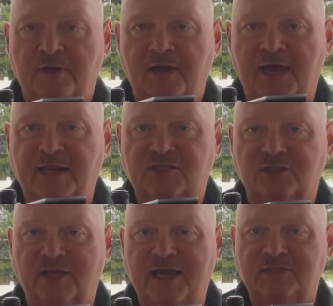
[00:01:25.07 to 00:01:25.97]
and it's
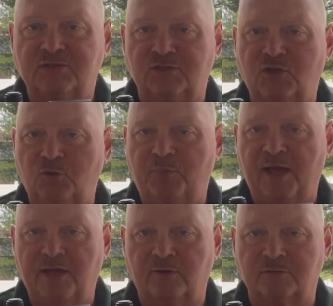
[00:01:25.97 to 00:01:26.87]
less than 2
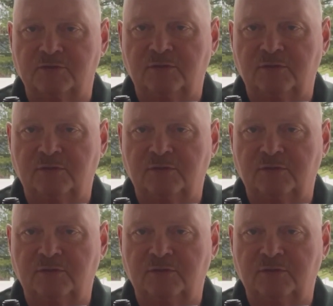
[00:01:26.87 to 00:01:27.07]
pounds.